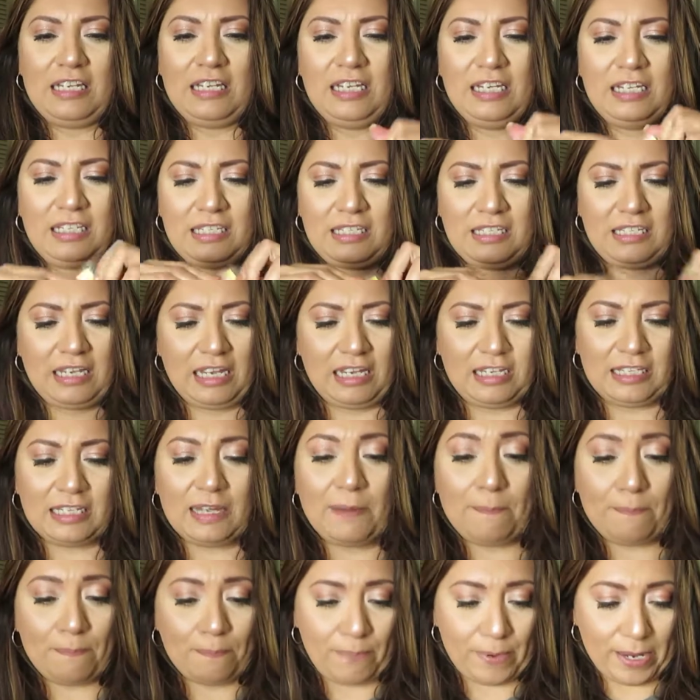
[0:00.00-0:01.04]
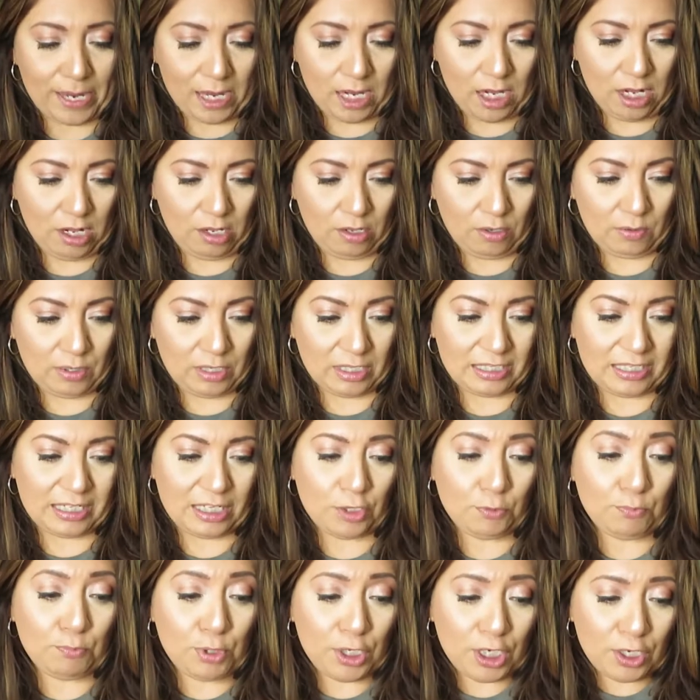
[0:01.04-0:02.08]
it's, it's a Belle, well, it's
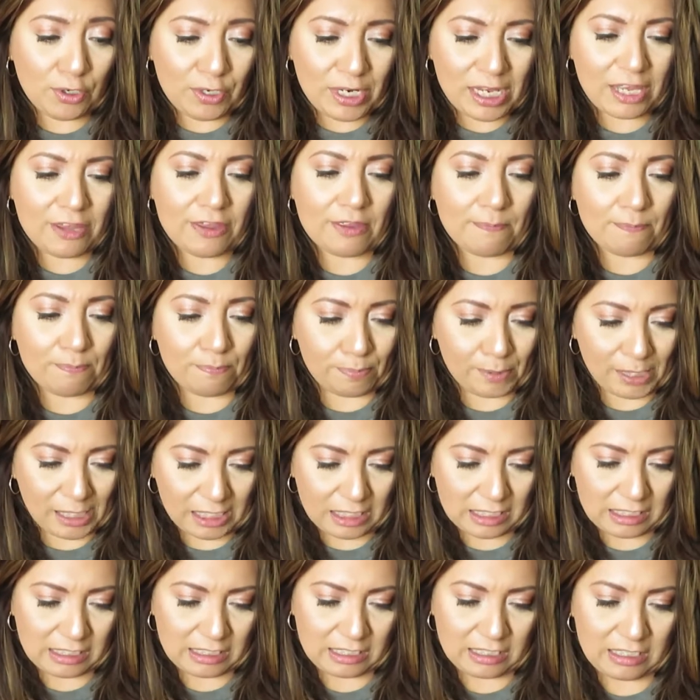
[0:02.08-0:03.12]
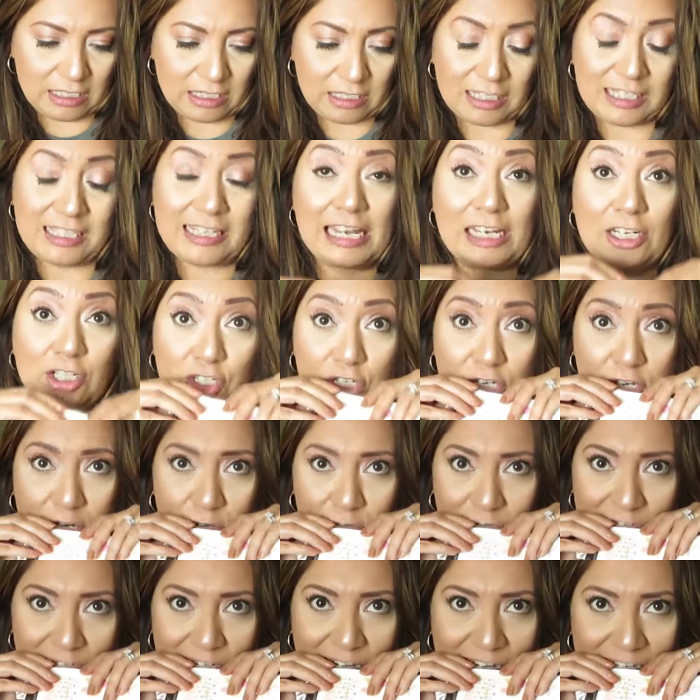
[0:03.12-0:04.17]
a Beauty and the Beast
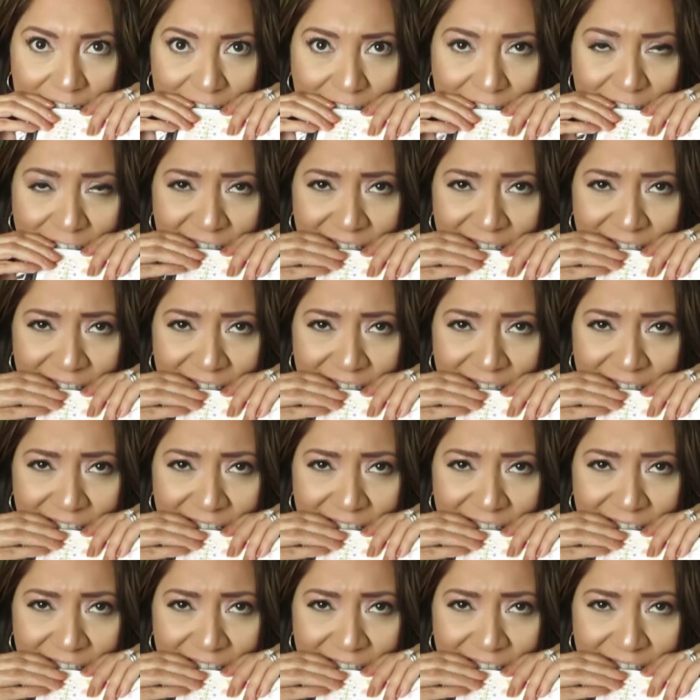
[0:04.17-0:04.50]
stationery set.